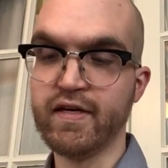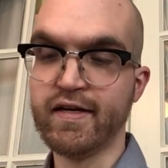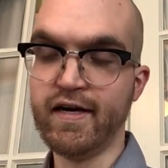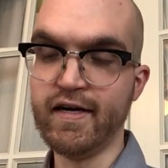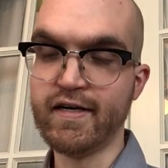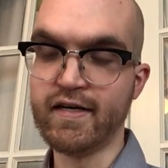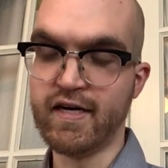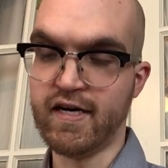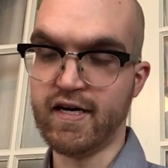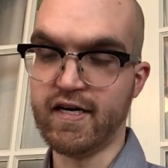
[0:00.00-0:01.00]
Ha
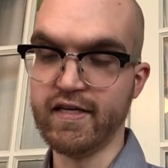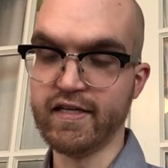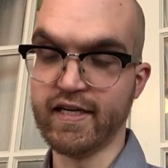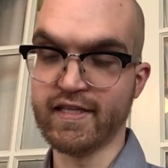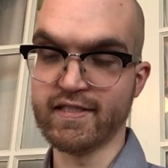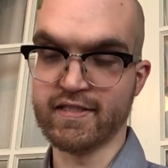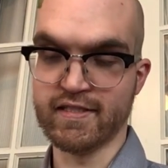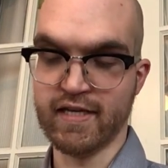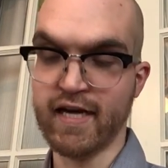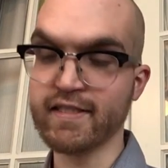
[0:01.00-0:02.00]
ha,
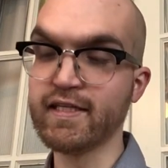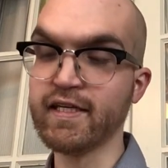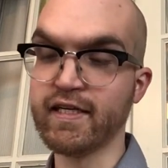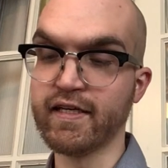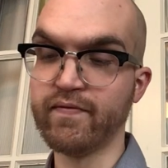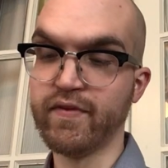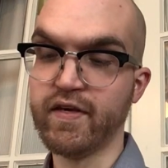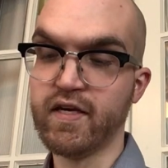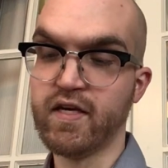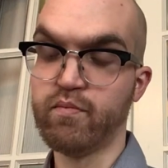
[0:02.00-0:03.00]
exactly.
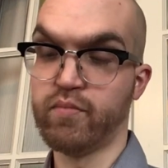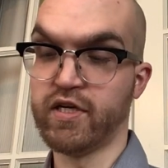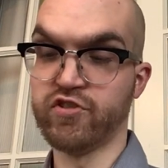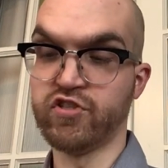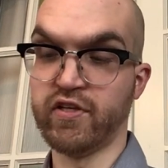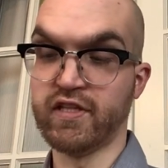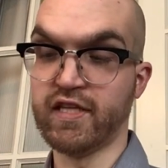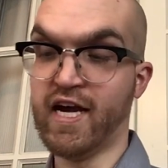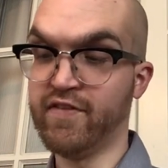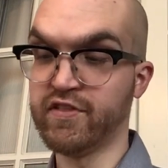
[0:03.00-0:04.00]
Botticelli
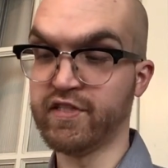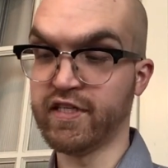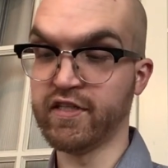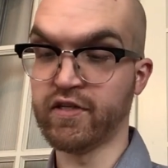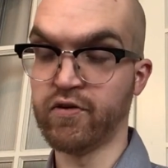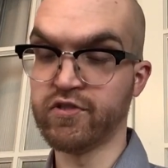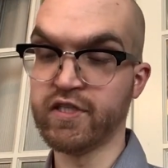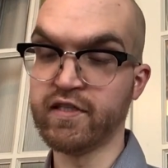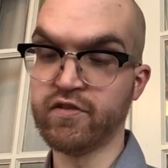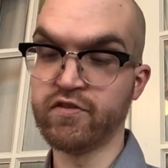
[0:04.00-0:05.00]
laughed as he
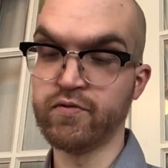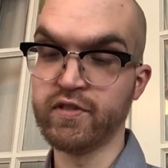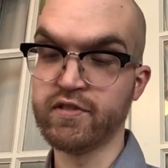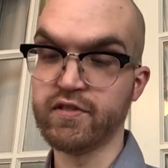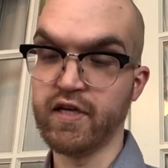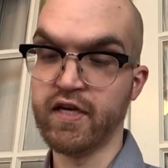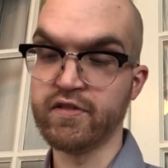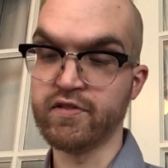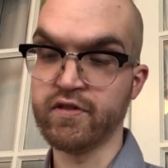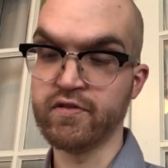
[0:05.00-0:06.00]
negotiated the twists
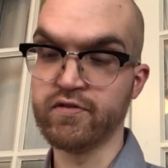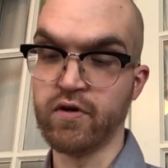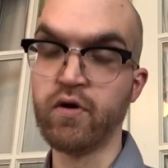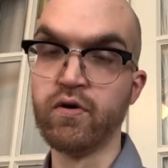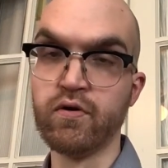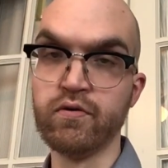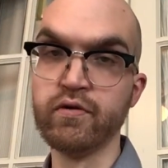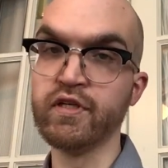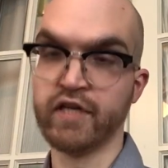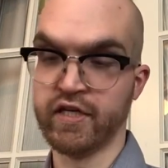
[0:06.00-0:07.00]
and turns. Oh,
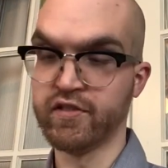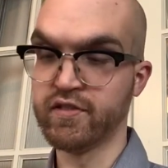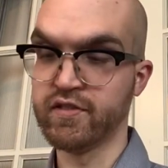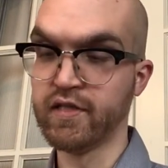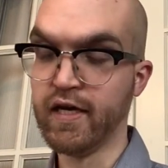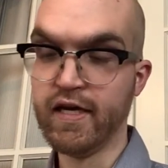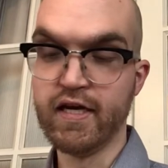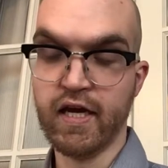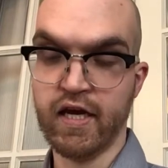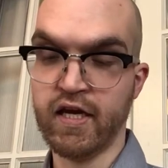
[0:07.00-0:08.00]
yes,
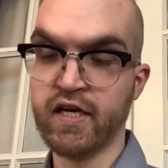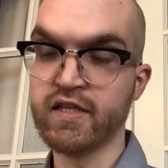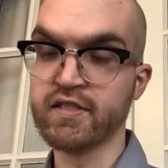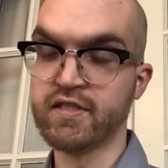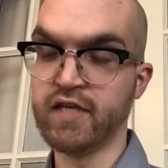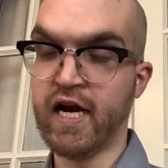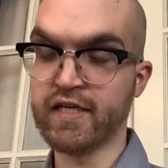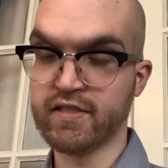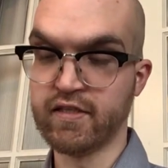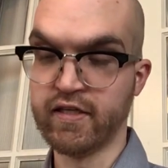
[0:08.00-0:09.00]

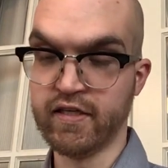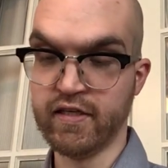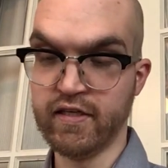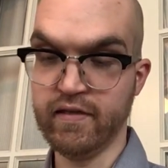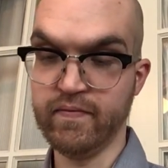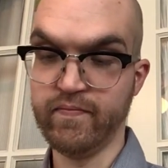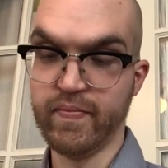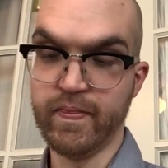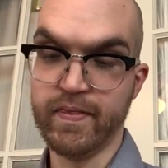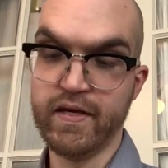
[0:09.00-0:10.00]
exactly.
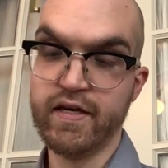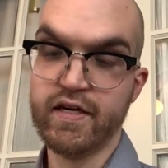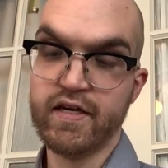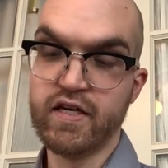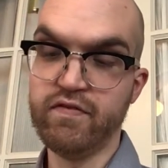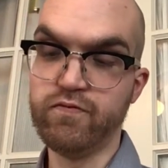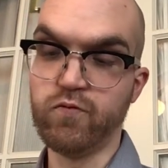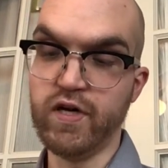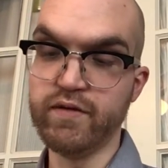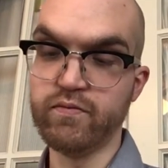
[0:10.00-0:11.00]
If
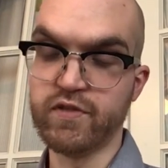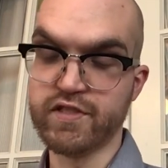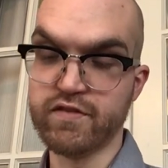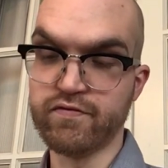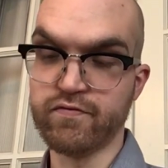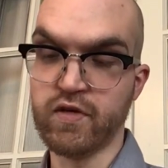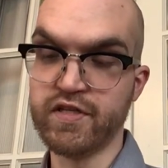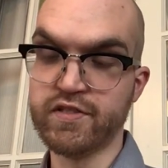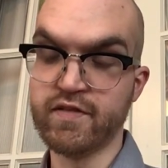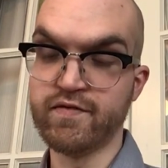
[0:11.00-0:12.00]
what was in
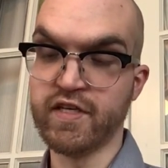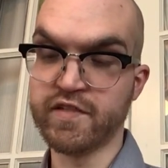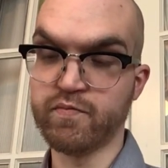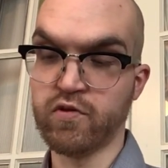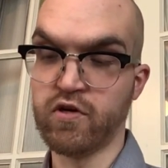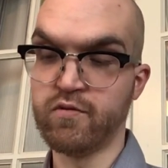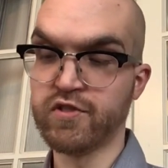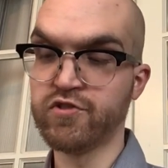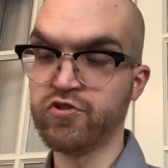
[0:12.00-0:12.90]
front of Despereaux was